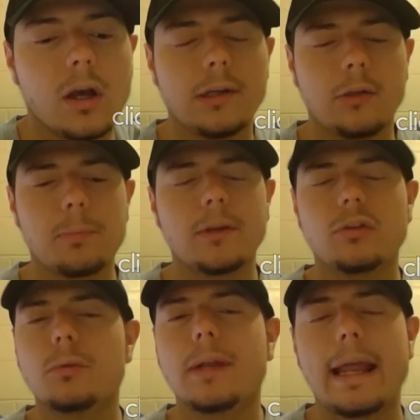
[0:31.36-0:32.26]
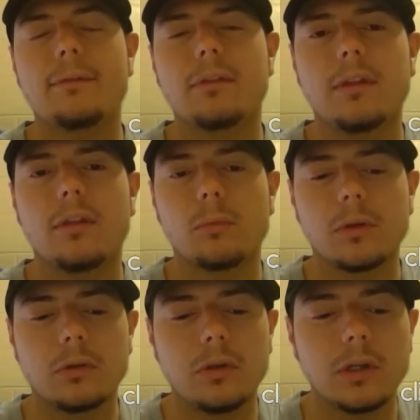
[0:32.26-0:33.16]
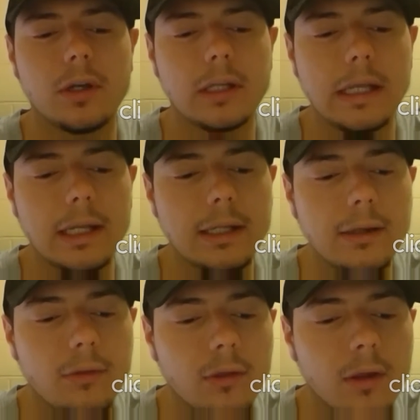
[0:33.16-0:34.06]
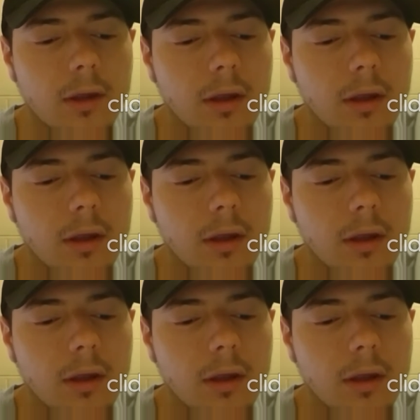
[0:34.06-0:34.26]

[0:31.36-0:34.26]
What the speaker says: He spent 2.5 seasons with the New York Yankees.